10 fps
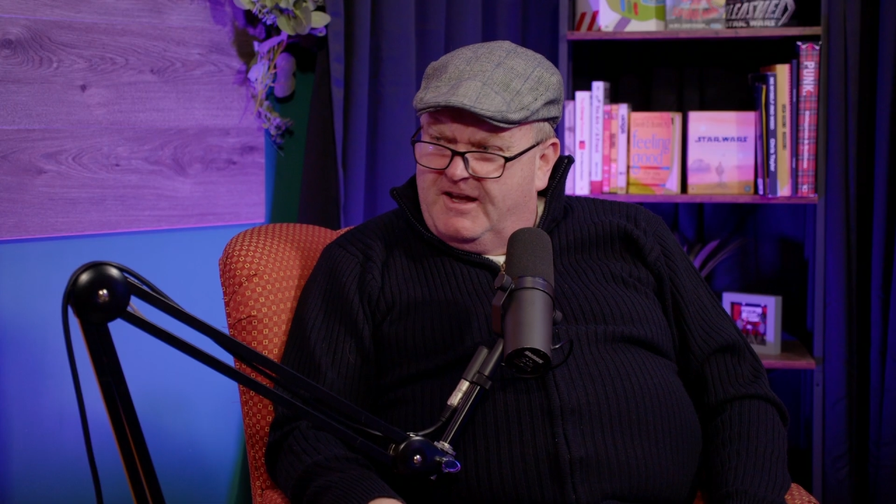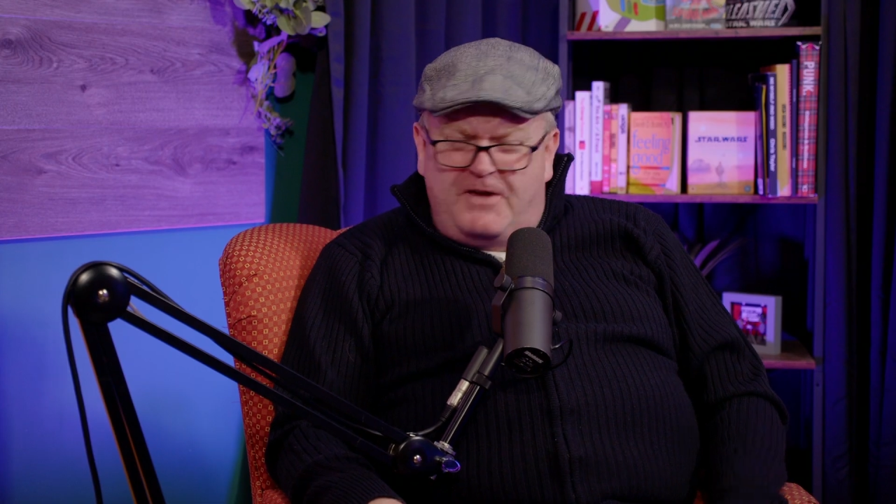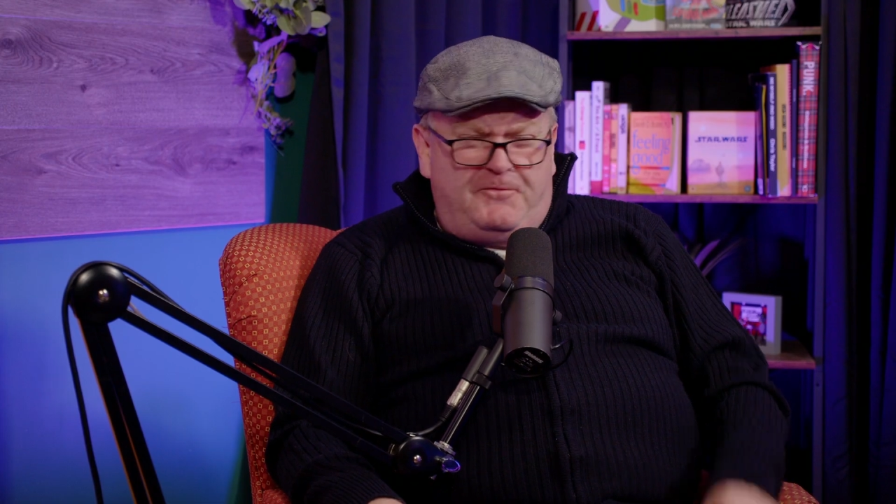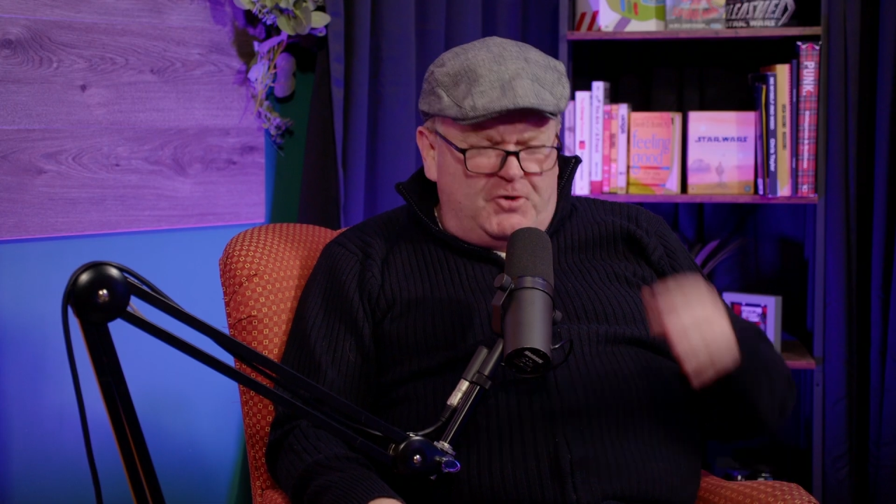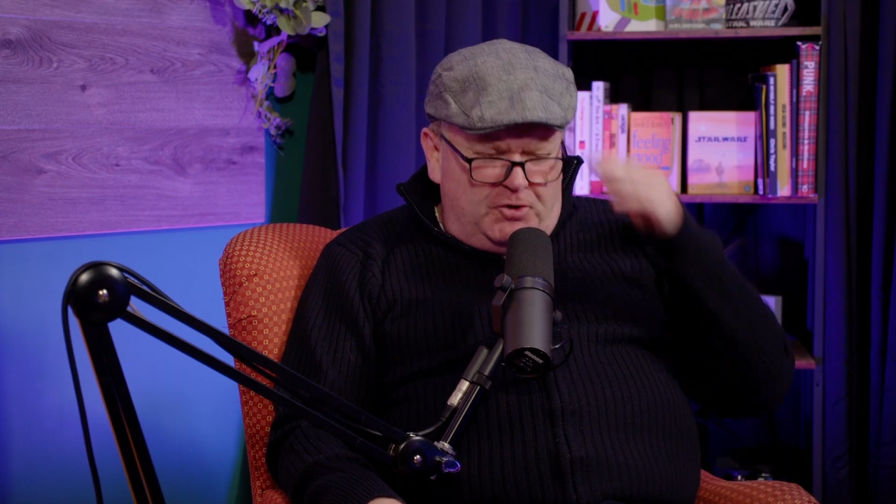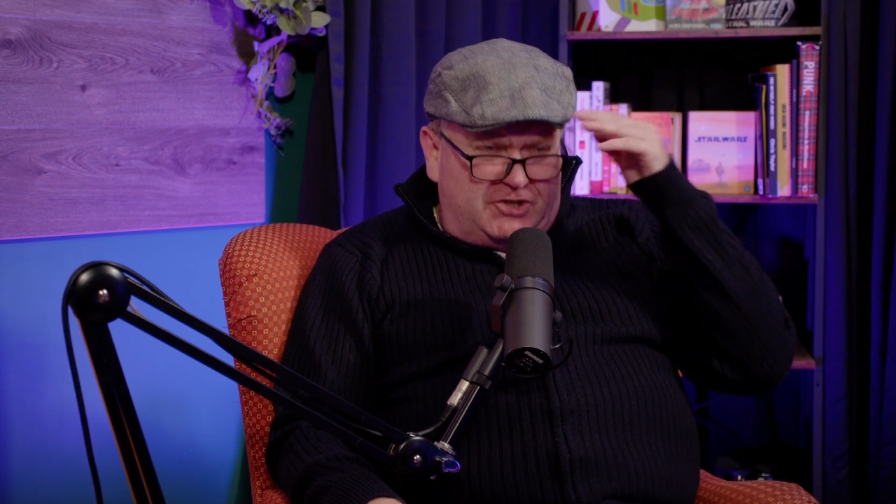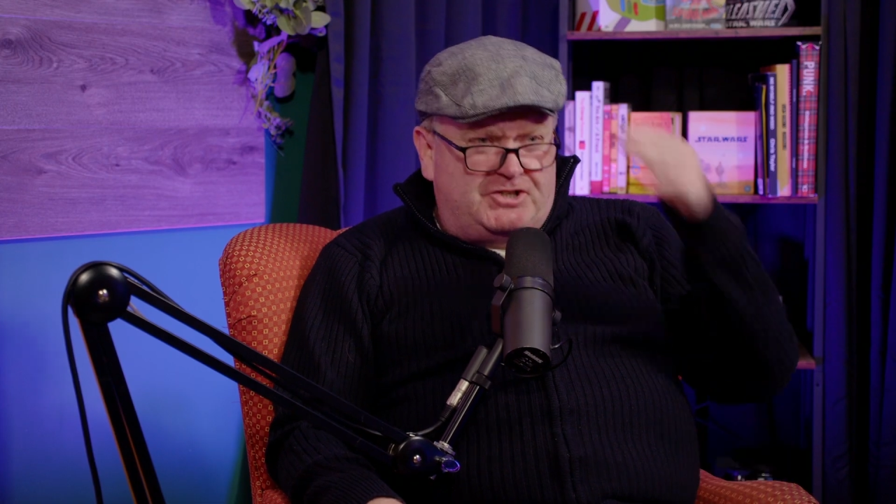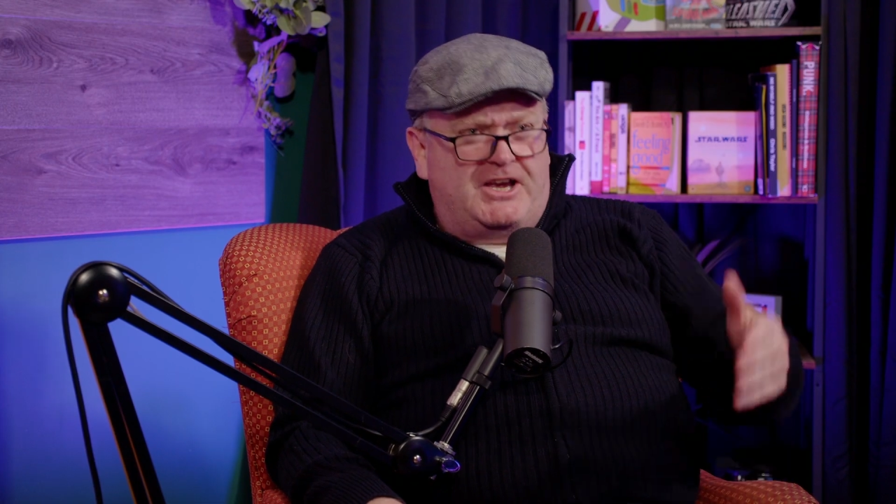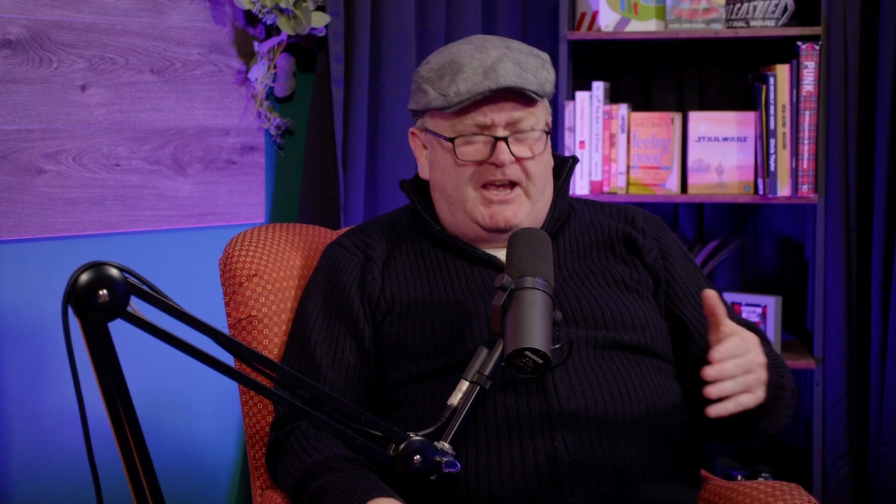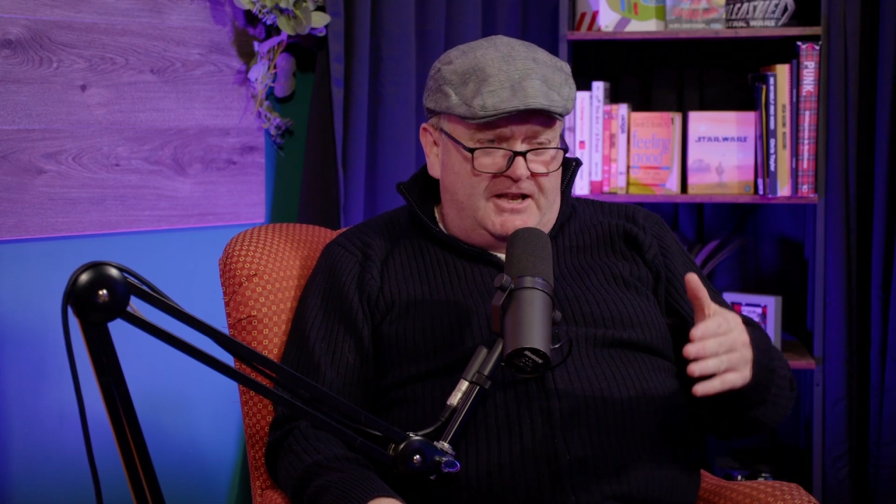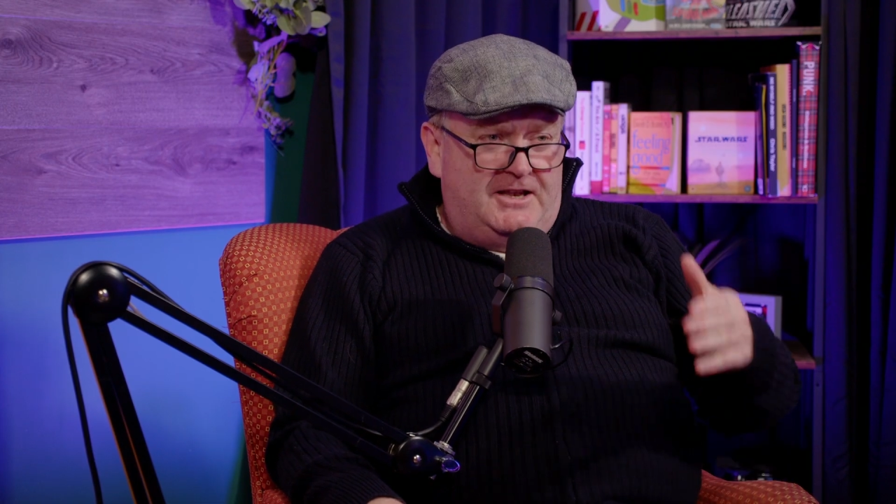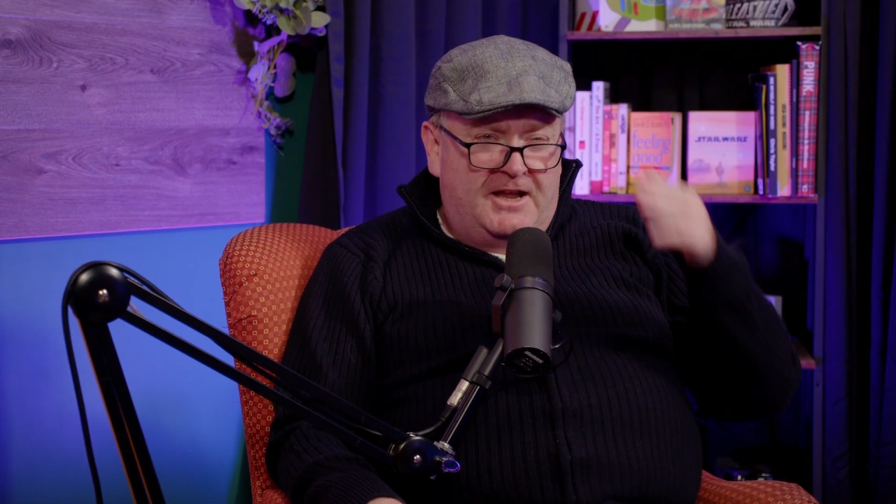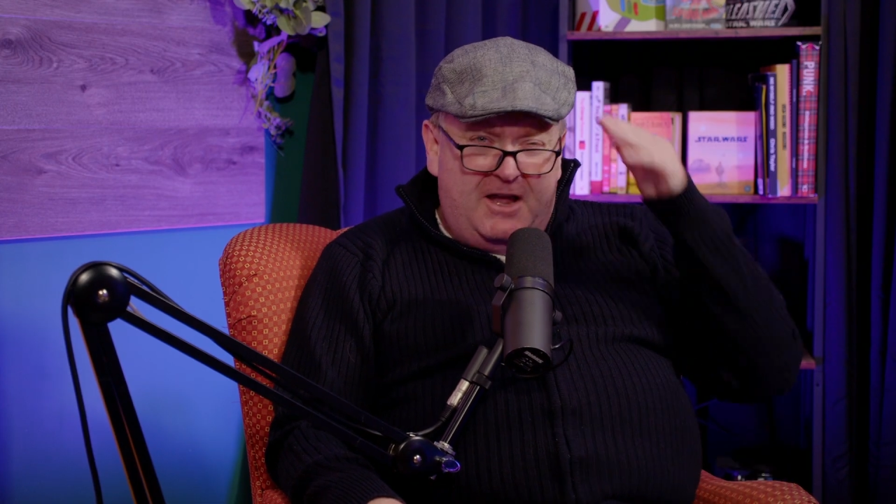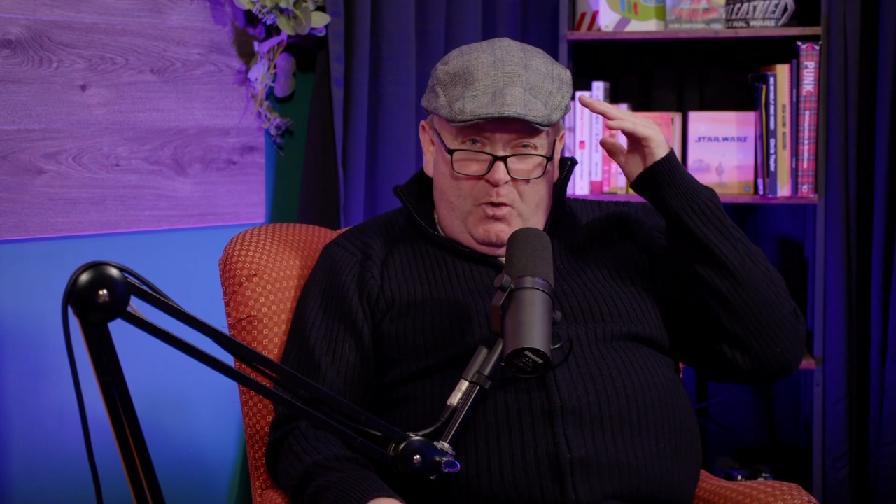If you're sitting